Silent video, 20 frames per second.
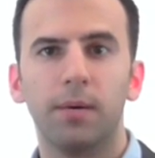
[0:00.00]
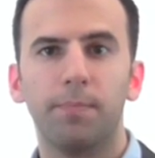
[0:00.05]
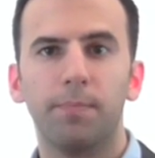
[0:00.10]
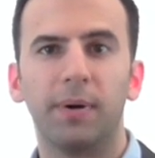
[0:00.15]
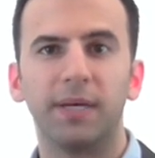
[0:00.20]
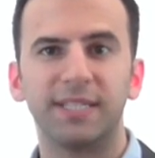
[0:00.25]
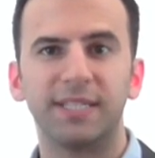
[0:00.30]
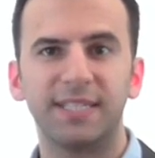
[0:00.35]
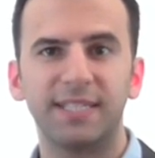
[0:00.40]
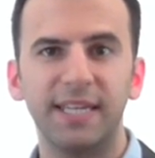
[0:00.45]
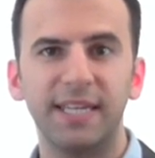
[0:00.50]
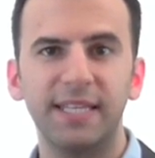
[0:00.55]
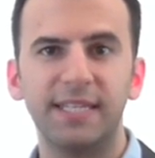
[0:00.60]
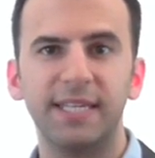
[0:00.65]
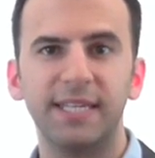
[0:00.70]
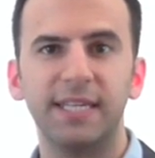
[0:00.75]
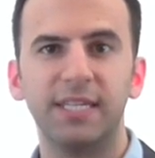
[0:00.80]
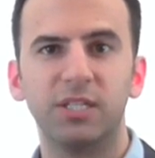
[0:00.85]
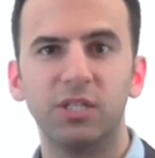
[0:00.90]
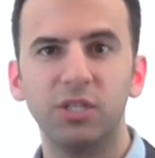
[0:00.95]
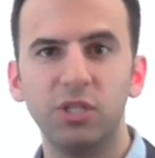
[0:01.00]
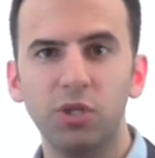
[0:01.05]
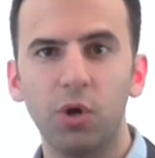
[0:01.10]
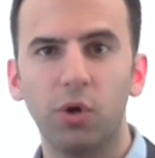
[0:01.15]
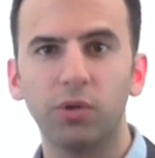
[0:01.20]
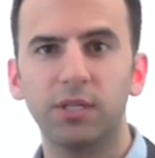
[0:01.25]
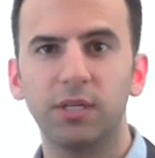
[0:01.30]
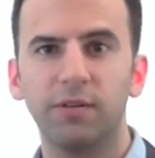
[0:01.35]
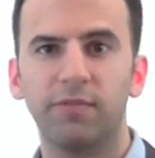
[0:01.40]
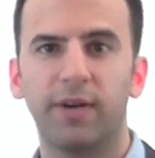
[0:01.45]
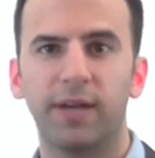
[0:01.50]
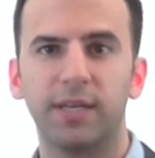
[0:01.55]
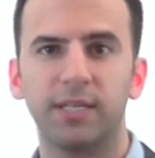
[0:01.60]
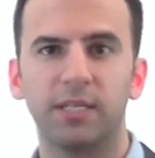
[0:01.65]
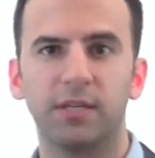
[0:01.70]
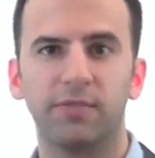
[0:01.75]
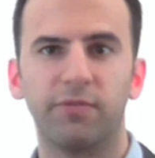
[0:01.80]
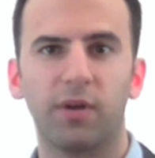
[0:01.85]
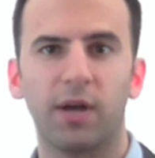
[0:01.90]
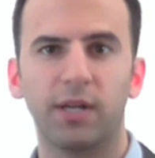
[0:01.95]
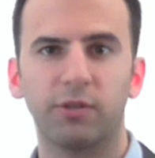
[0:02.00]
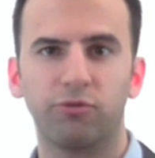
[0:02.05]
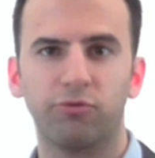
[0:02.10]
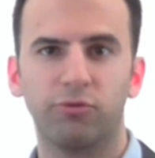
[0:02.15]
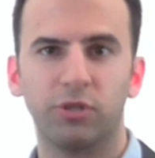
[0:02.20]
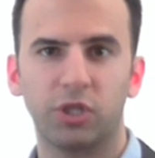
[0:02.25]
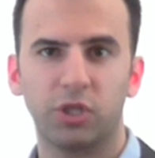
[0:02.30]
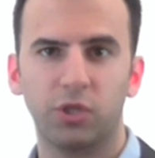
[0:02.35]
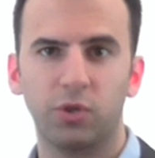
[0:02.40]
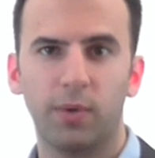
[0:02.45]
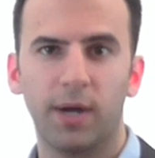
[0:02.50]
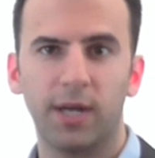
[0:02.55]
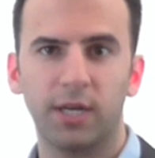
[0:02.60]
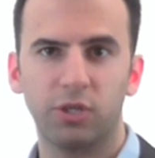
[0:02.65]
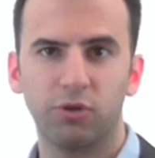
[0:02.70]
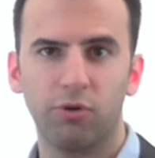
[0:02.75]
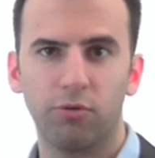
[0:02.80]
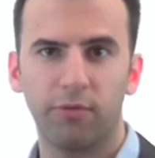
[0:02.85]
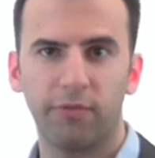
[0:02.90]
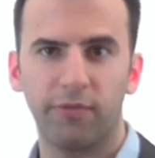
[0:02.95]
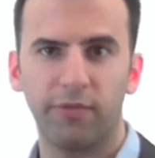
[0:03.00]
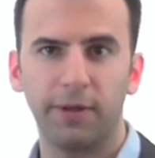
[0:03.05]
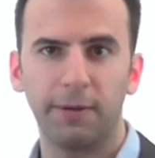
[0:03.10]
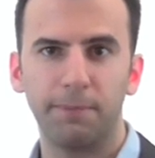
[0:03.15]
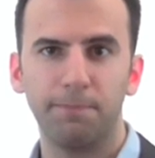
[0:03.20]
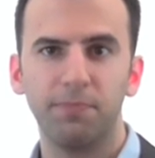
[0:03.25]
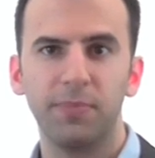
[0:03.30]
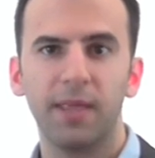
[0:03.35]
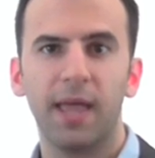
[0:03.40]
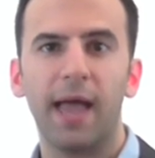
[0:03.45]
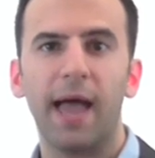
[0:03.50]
but CT is not invasive like traditional angiography.